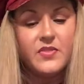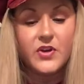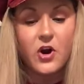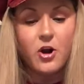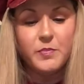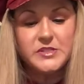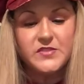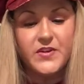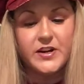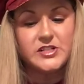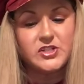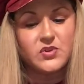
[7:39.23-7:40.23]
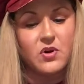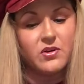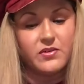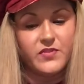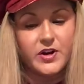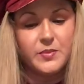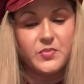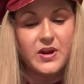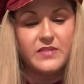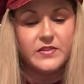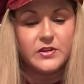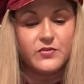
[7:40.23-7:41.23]
"The carp is very strong and very
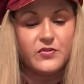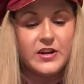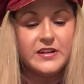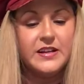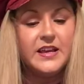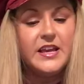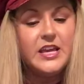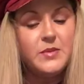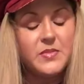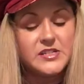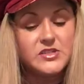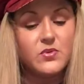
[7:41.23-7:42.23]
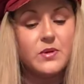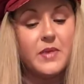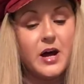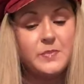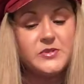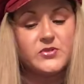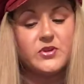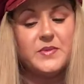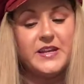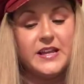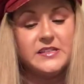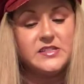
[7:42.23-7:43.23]
brave, little friend. He must swim upstream
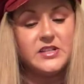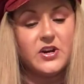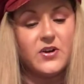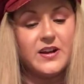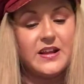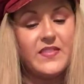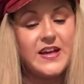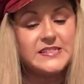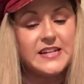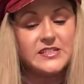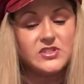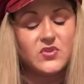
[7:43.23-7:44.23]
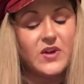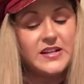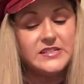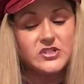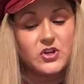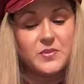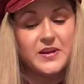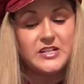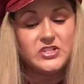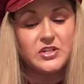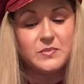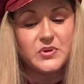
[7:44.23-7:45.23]
against the current, and that takes great
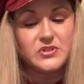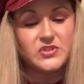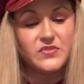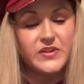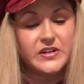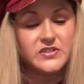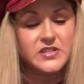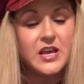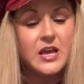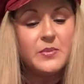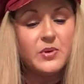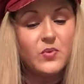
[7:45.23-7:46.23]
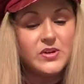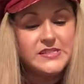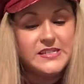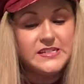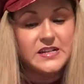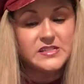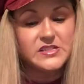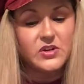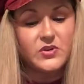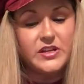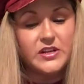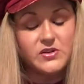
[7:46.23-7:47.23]
determination and perseverance. But once he does
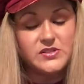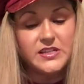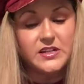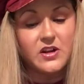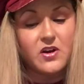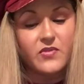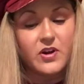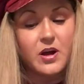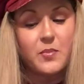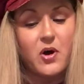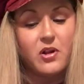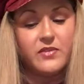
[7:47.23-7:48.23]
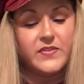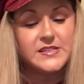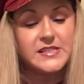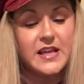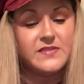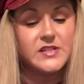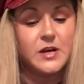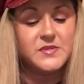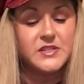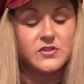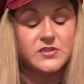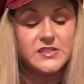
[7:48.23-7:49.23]
so, he knows he can overcome all of his life's
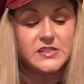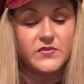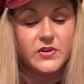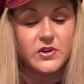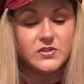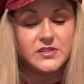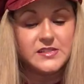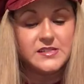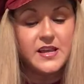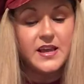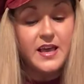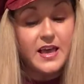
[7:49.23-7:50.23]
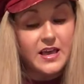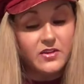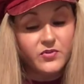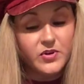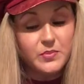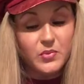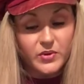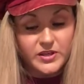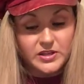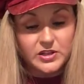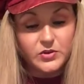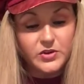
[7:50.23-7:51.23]
obstacles and difficulties. Every boy,
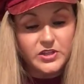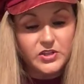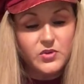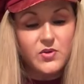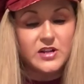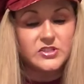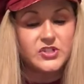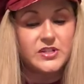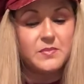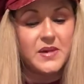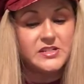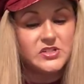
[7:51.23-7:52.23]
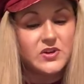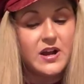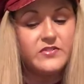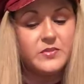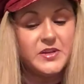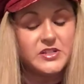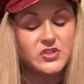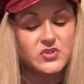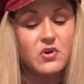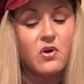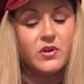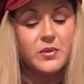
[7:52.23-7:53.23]
including you, Hachi, might strive to be as
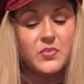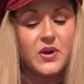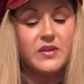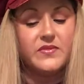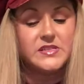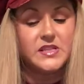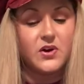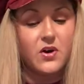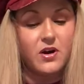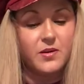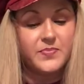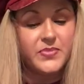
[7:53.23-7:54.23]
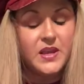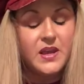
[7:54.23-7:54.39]
strong and brave as the carp."